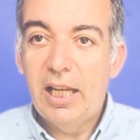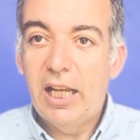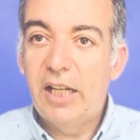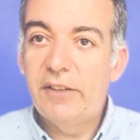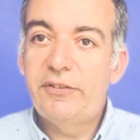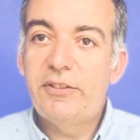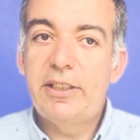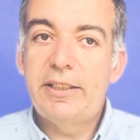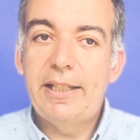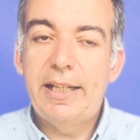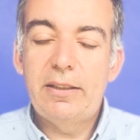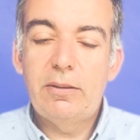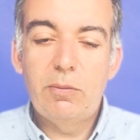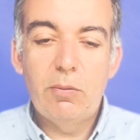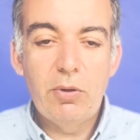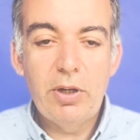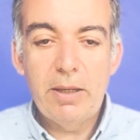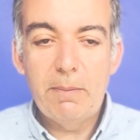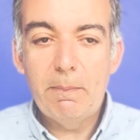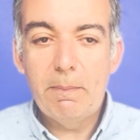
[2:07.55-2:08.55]
After that,
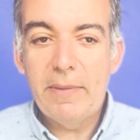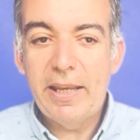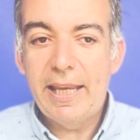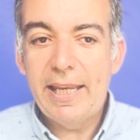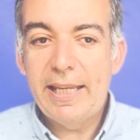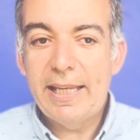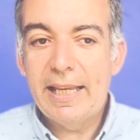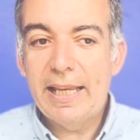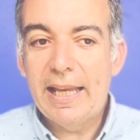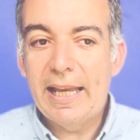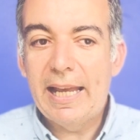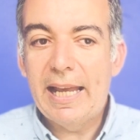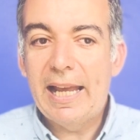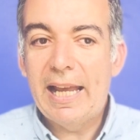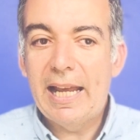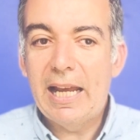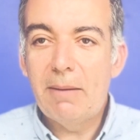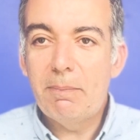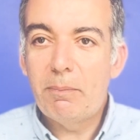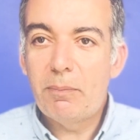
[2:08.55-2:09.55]
we make
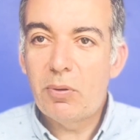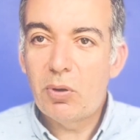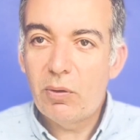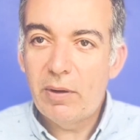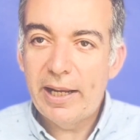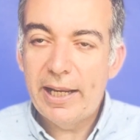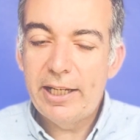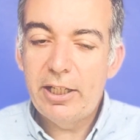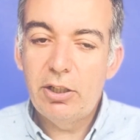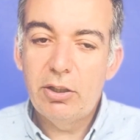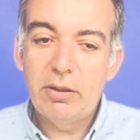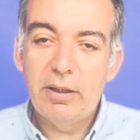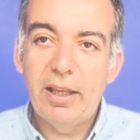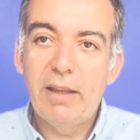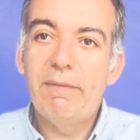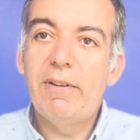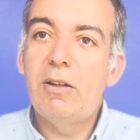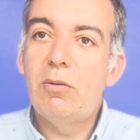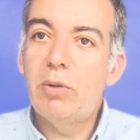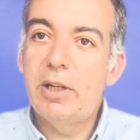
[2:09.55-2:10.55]
a prior
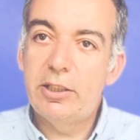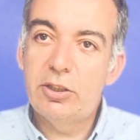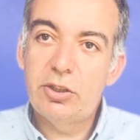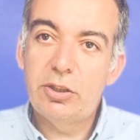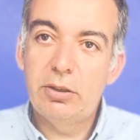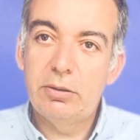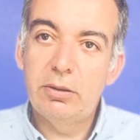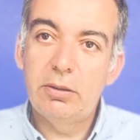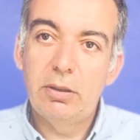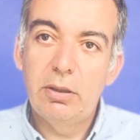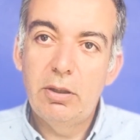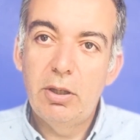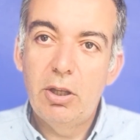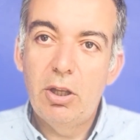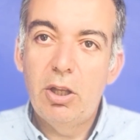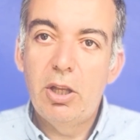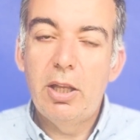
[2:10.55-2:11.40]
evaluation